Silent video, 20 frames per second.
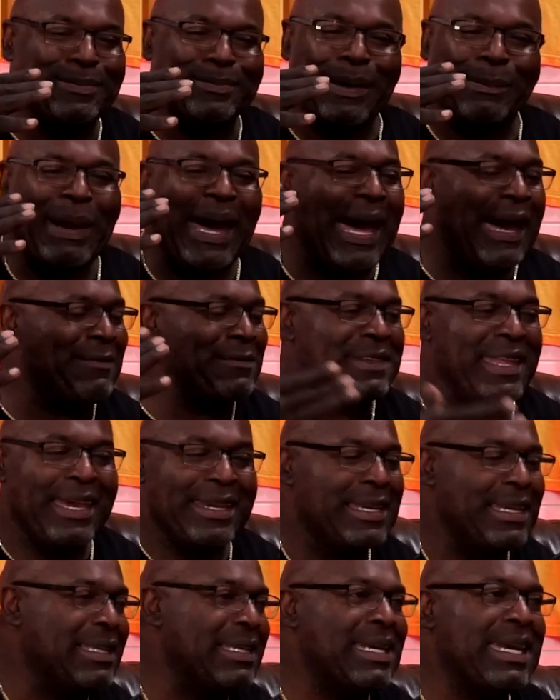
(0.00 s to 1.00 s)

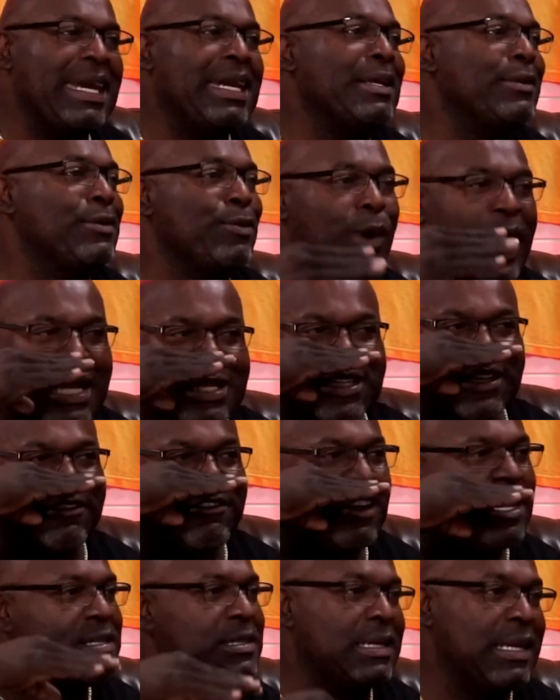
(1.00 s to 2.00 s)
half-naked kid watching
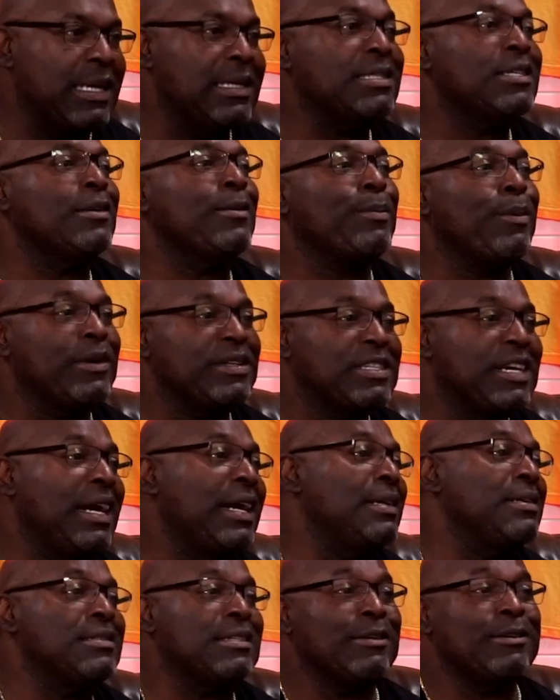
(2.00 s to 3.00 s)
wrestling to the
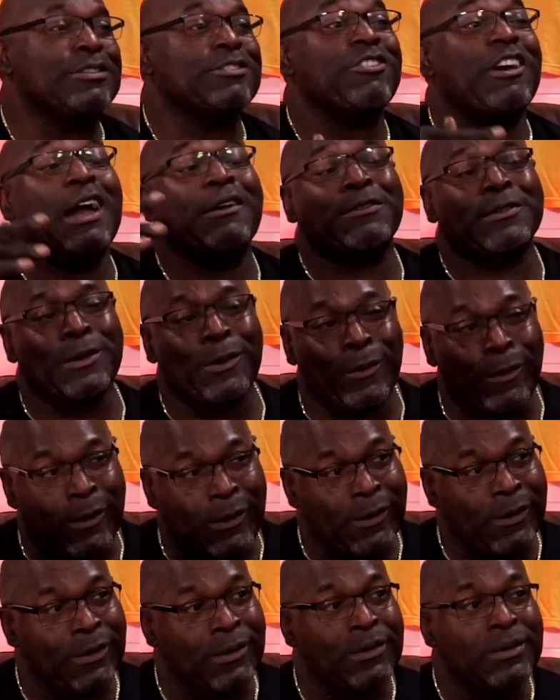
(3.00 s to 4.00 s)
chance to travel the
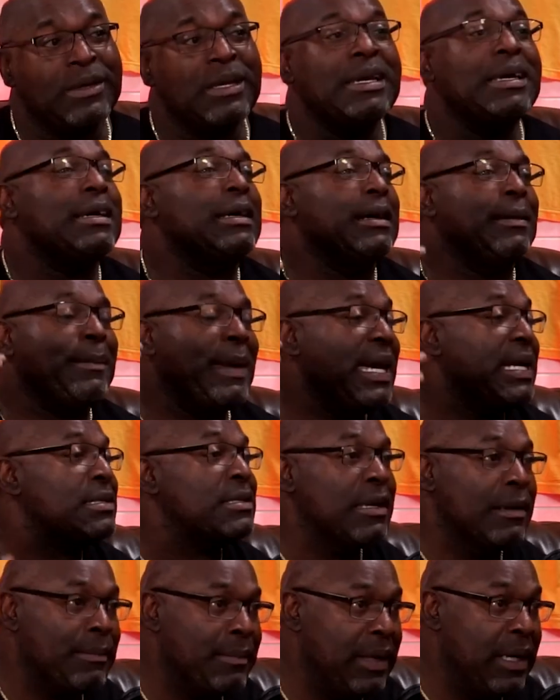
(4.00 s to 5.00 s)
world, make
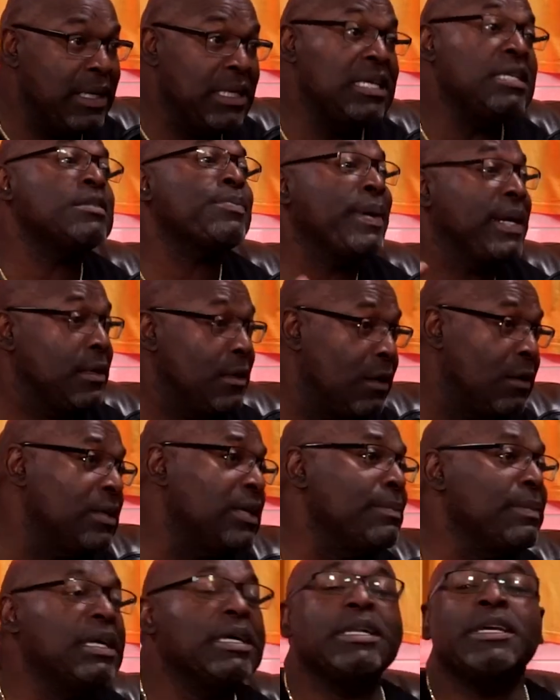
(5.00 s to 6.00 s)
some money, spend all the
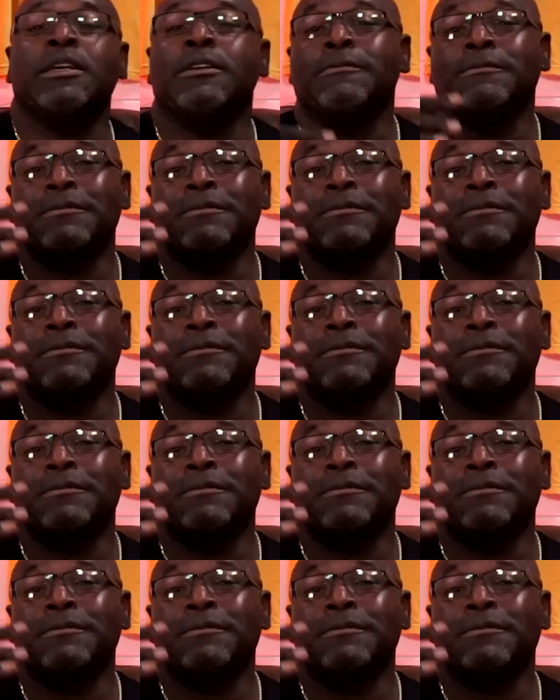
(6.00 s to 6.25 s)
money.